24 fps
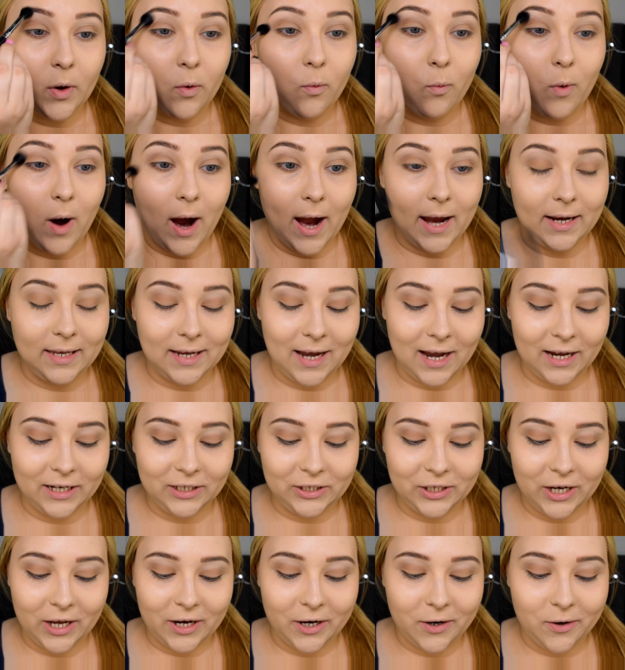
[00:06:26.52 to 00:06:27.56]
white
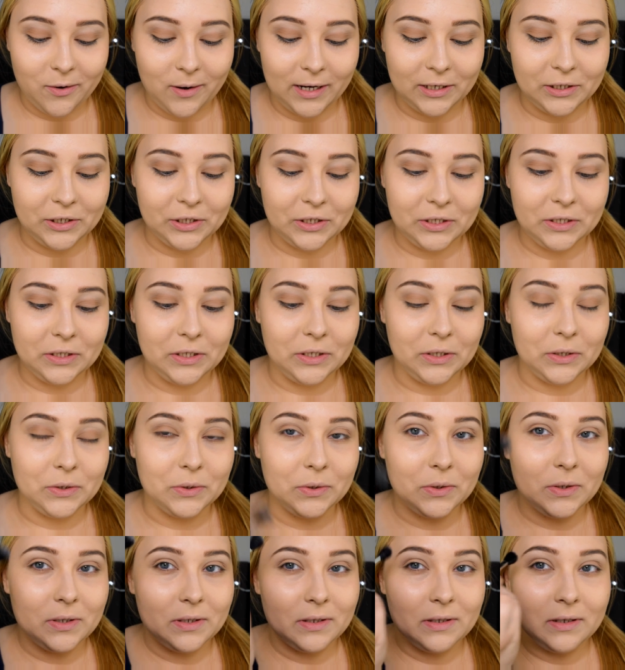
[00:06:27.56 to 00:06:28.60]
eyeshadow I just
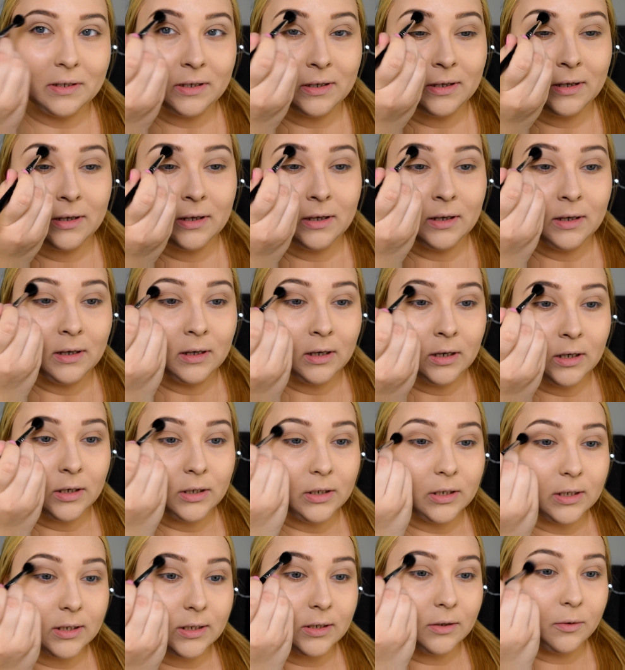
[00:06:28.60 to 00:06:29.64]
used,
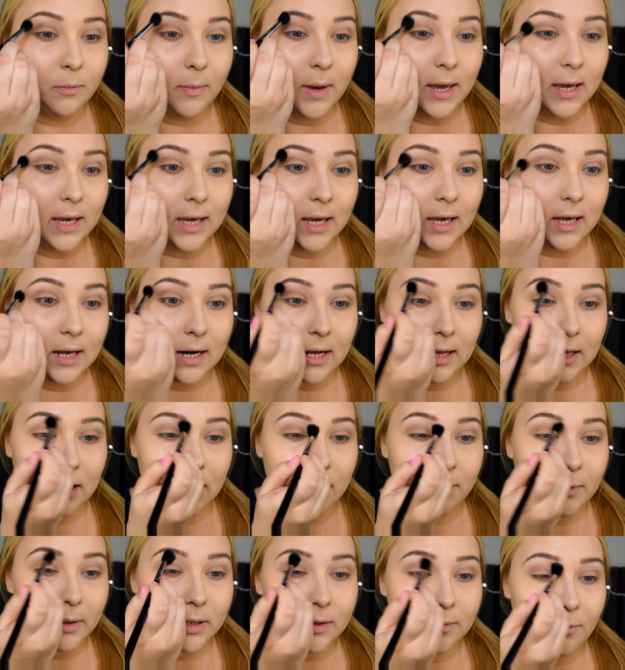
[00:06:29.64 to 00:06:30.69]
just to make it a
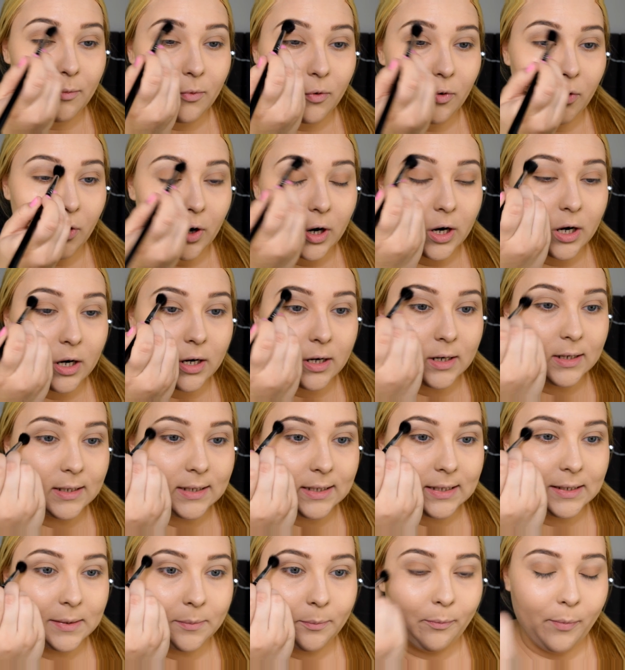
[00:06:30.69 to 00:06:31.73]
little bit more
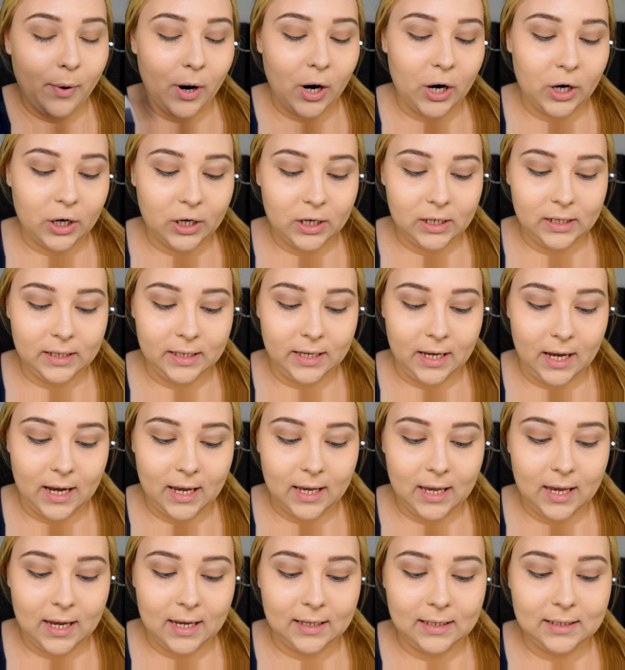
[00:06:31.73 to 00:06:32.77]
sparkly,
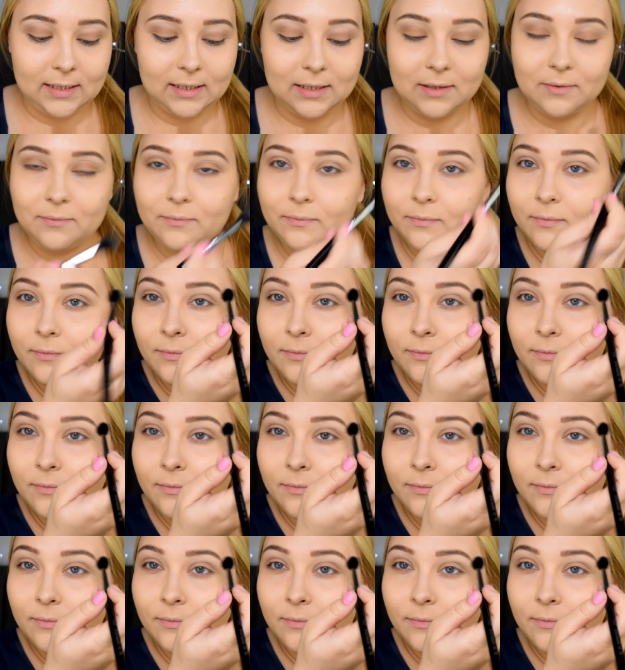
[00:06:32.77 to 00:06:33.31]
I guess.